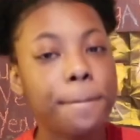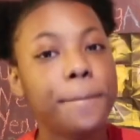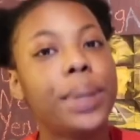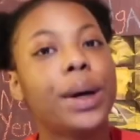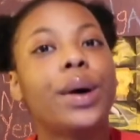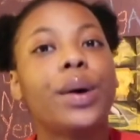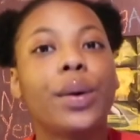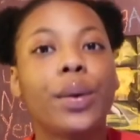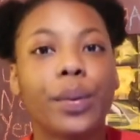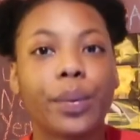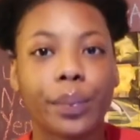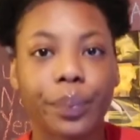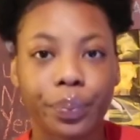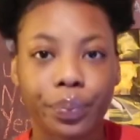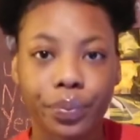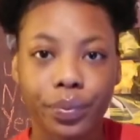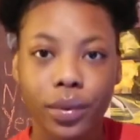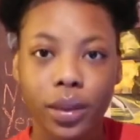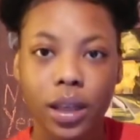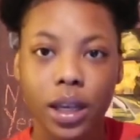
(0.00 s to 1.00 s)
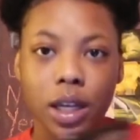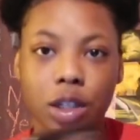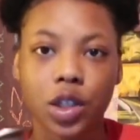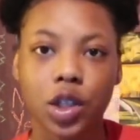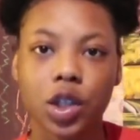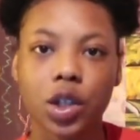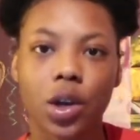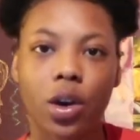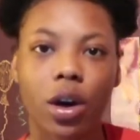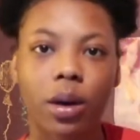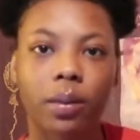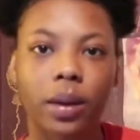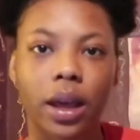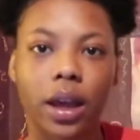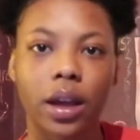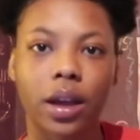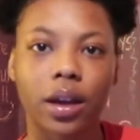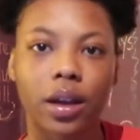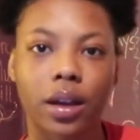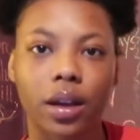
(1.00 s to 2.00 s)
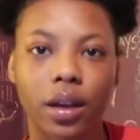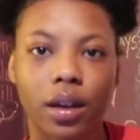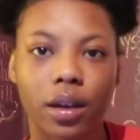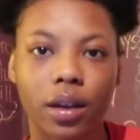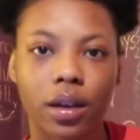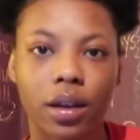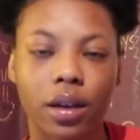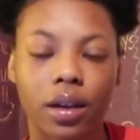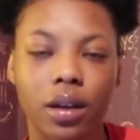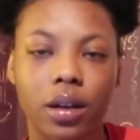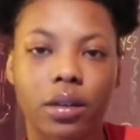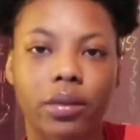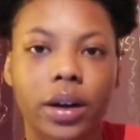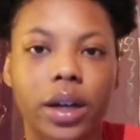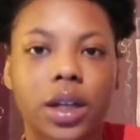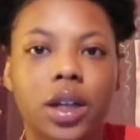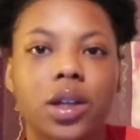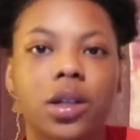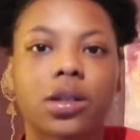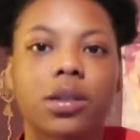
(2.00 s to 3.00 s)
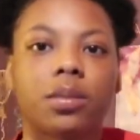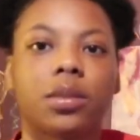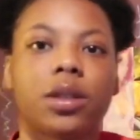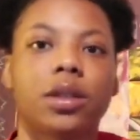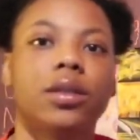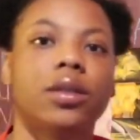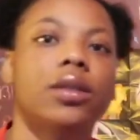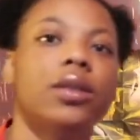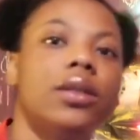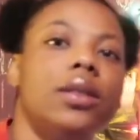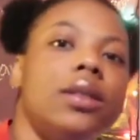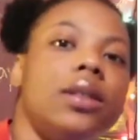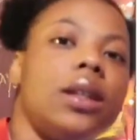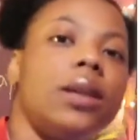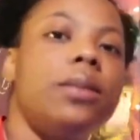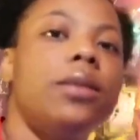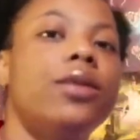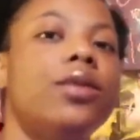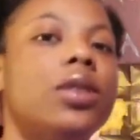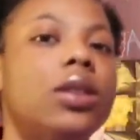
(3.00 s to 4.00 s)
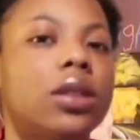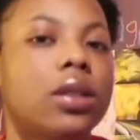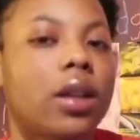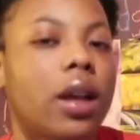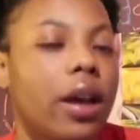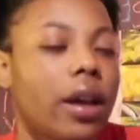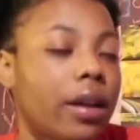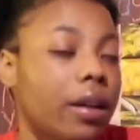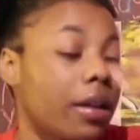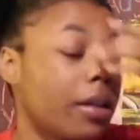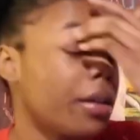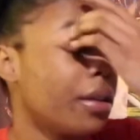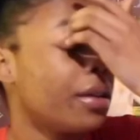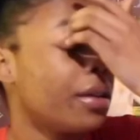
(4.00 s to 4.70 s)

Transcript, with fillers: Boom. It should show up like right here or something. I move to the side.